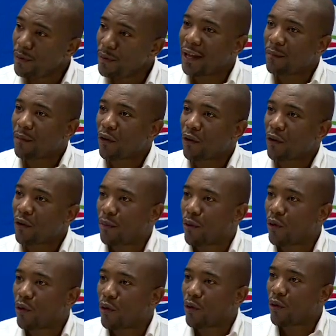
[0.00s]
a number of
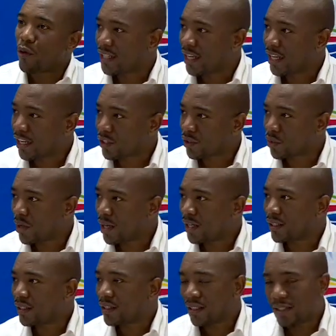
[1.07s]
proposals in the next
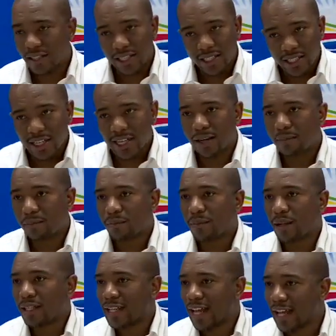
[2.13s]
while, setting up
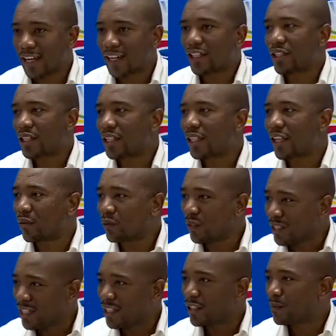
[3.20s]
a directorate that will
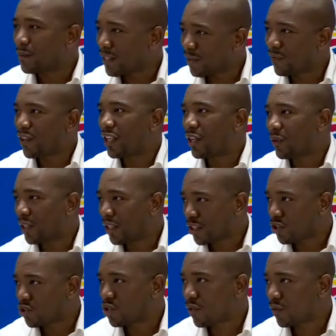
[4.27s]
deal specifically with this
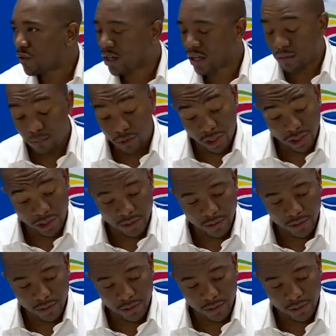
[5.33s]
issue of corruption.